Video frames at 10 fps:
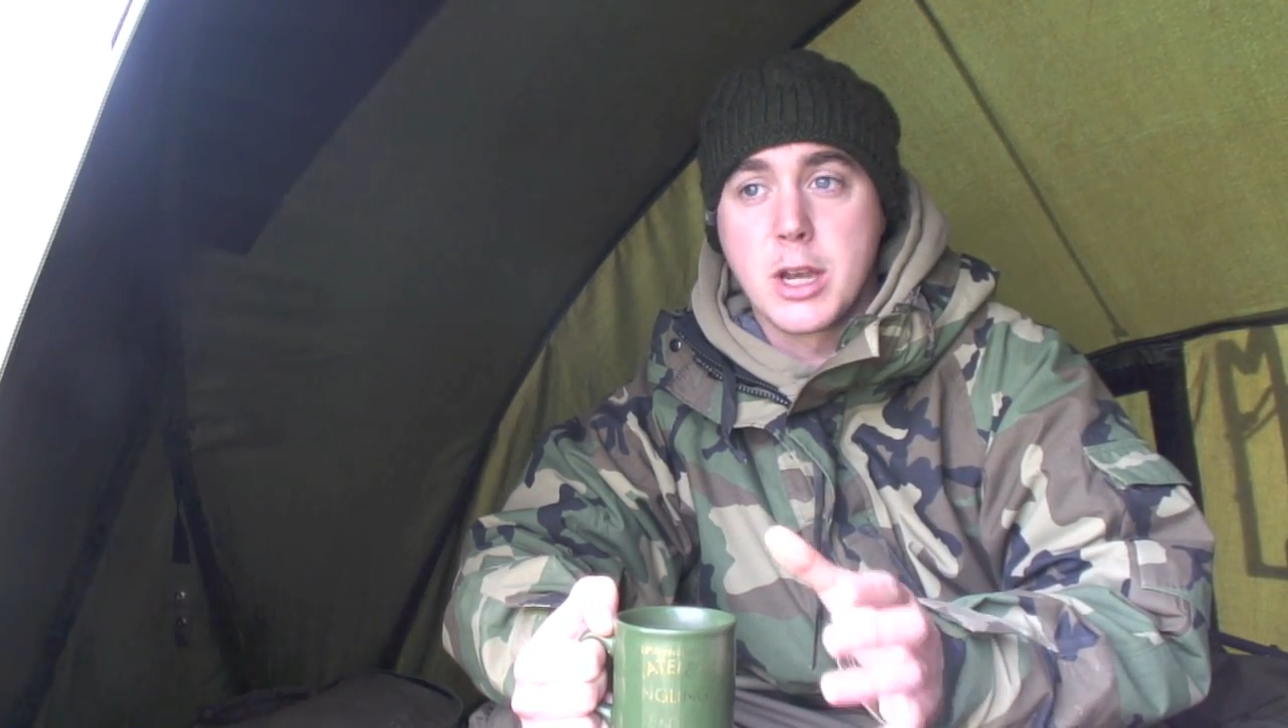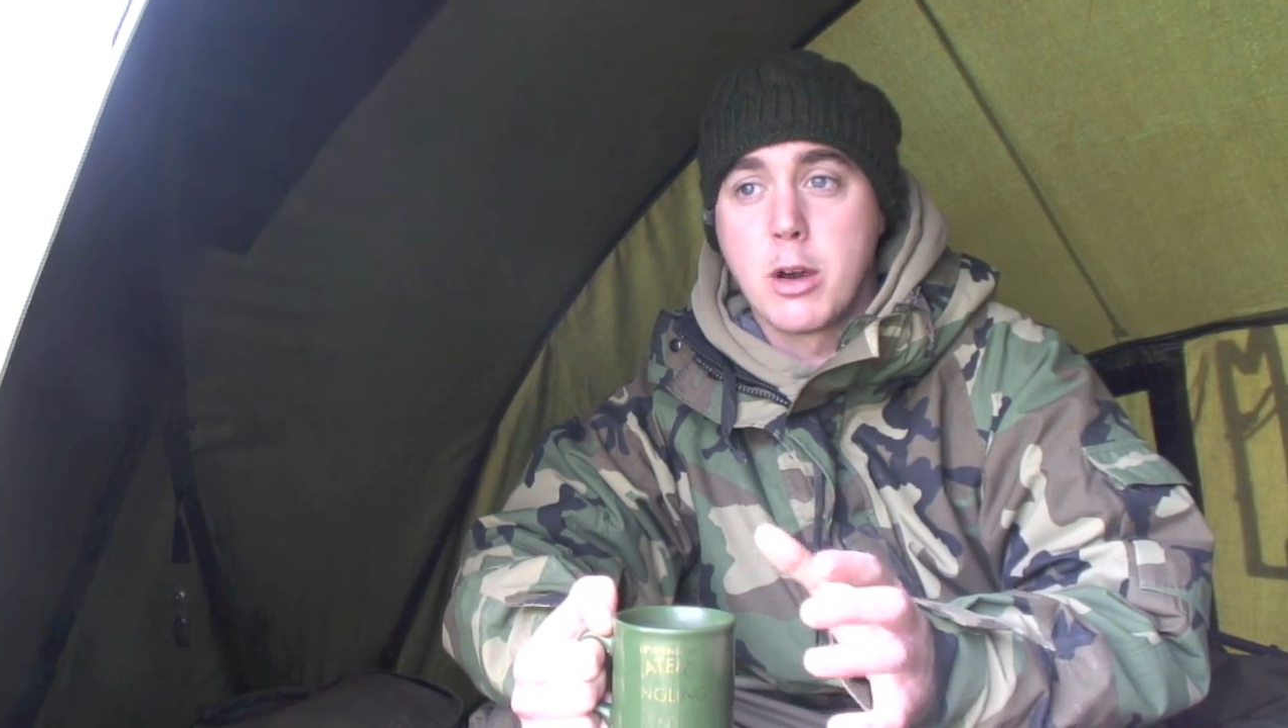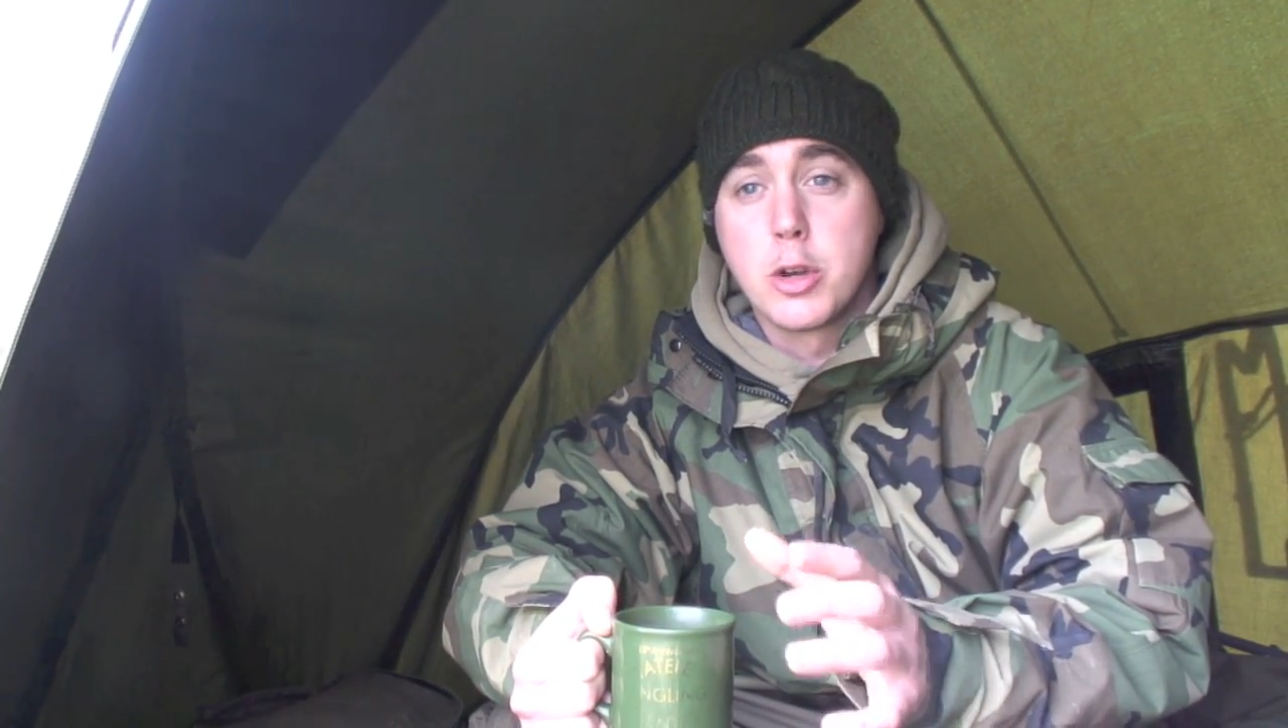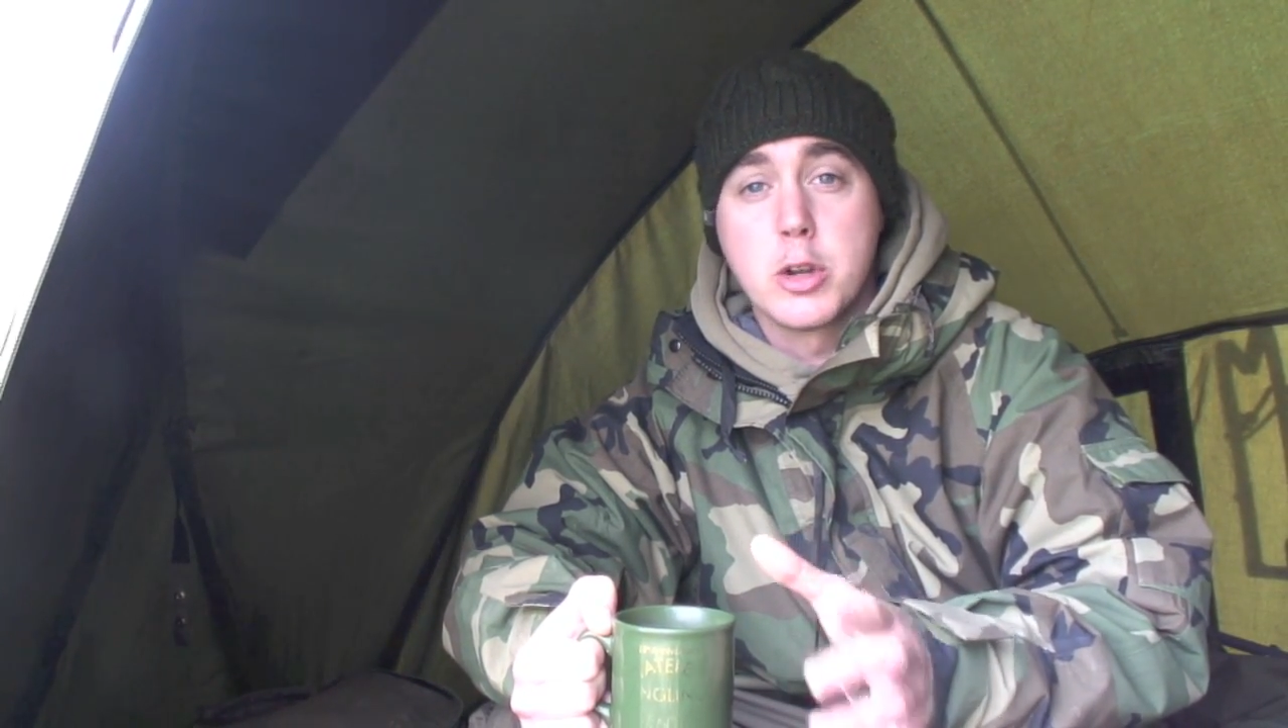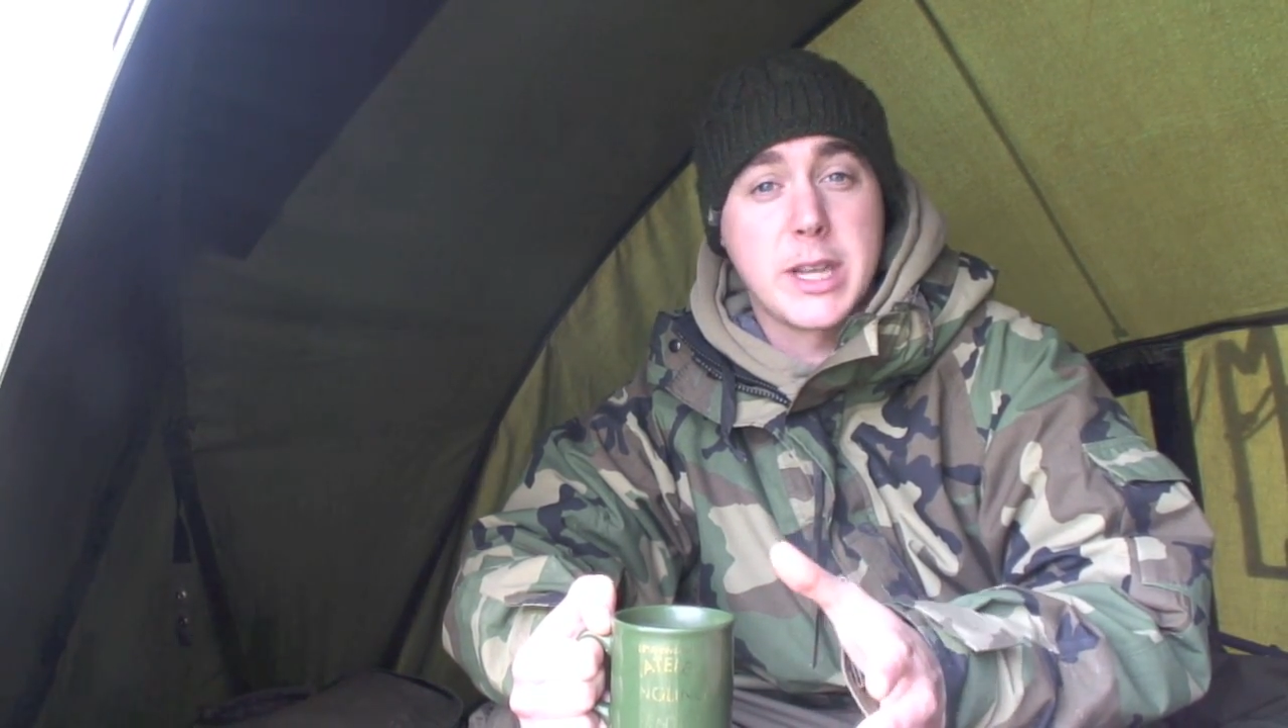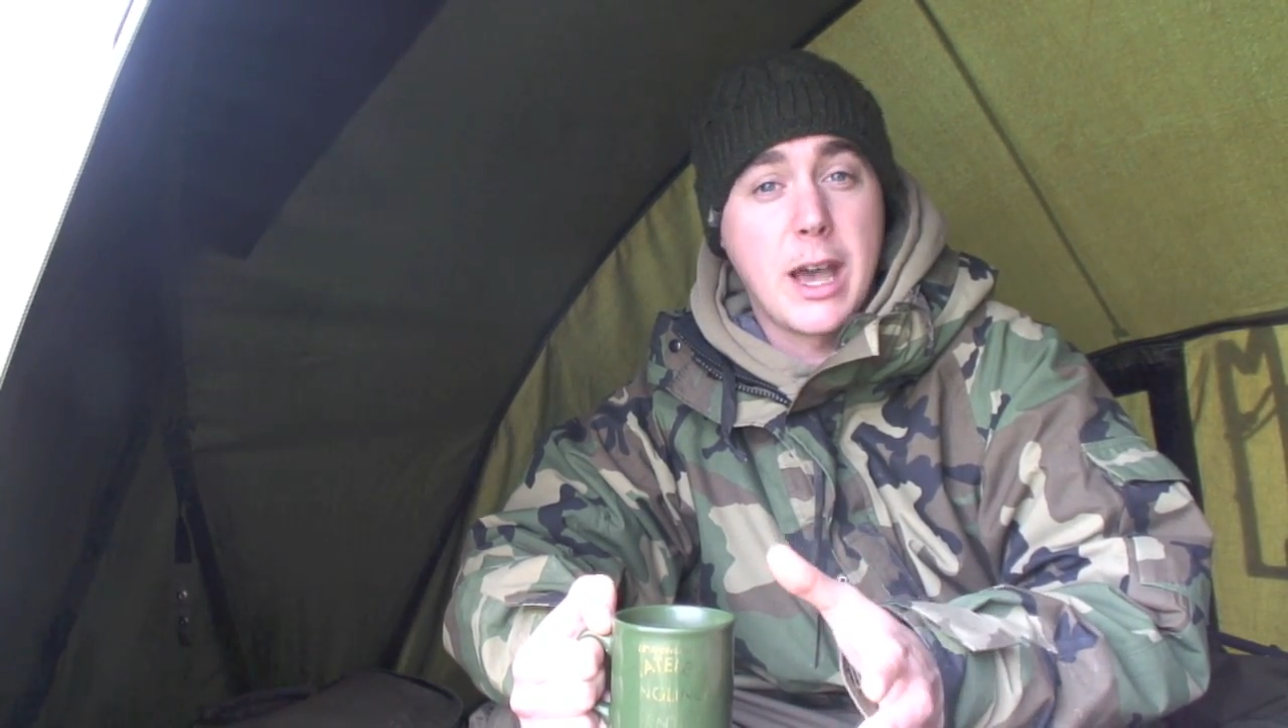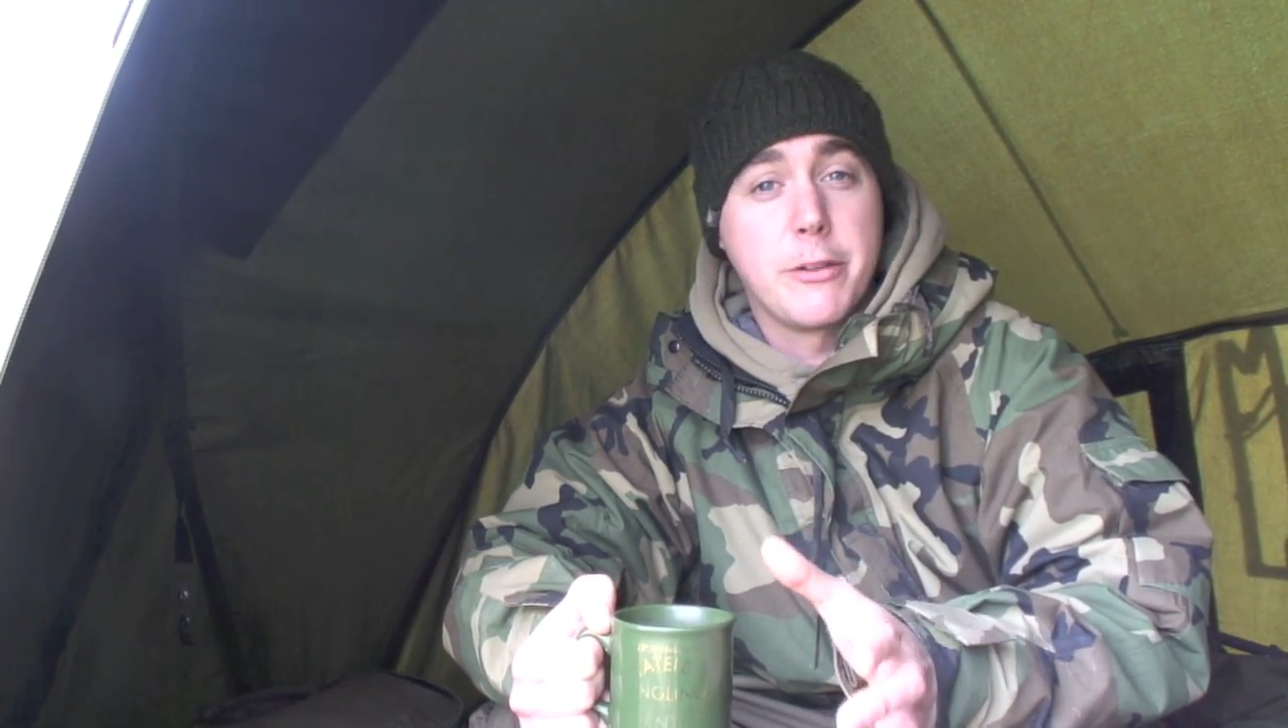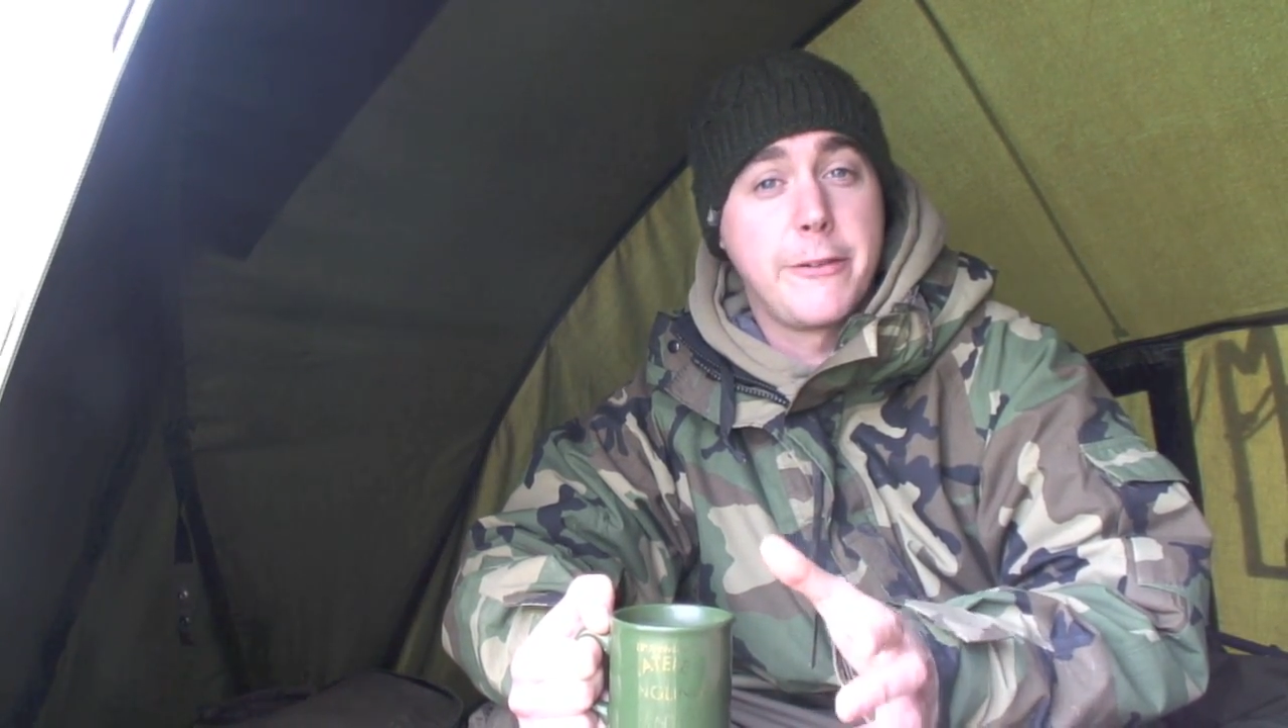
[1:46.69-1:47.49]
Now I'd hooked it out